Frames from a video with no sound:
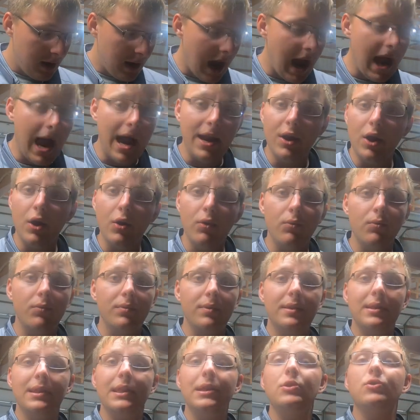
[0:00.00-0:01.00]
I know
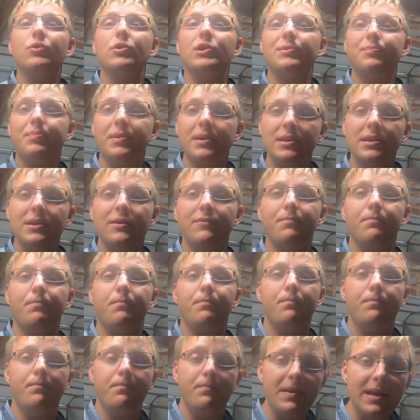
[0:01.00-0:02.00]
these are expensive
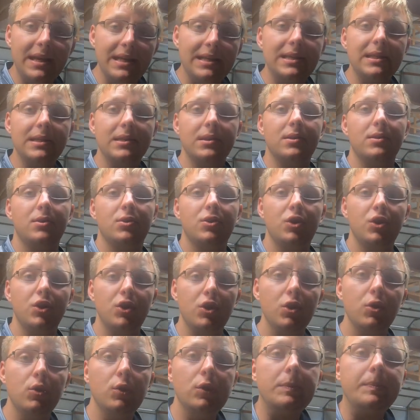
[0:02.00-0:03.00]
pieces to
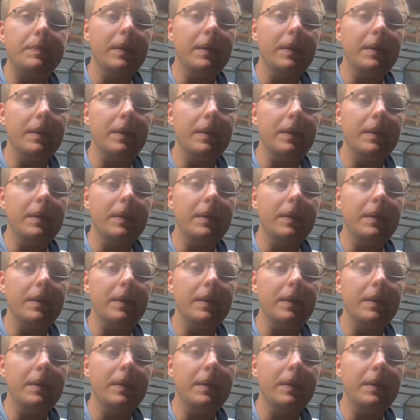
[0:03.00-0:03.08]
use,